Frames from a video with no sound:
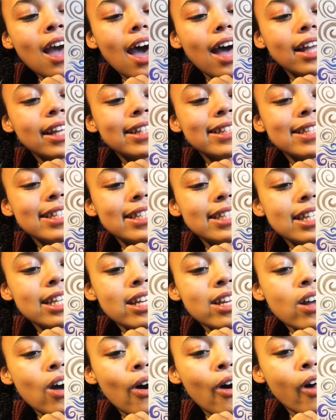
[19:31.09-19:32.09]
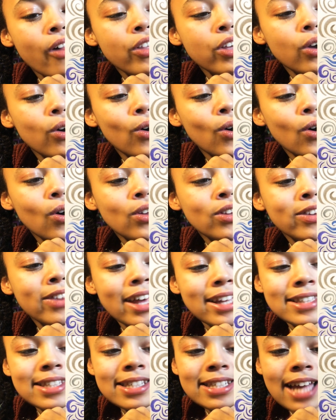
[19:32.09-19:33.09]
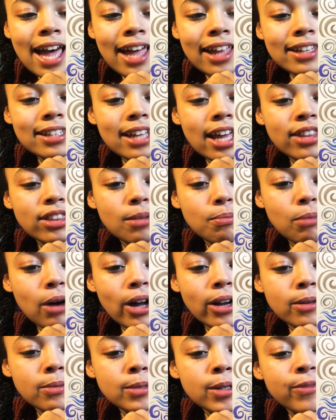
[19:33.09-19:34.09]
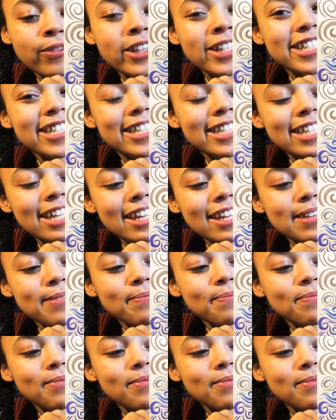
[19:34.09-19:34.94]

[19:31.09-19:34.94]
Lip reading: I can see all the old that sat at the bottom of the sea.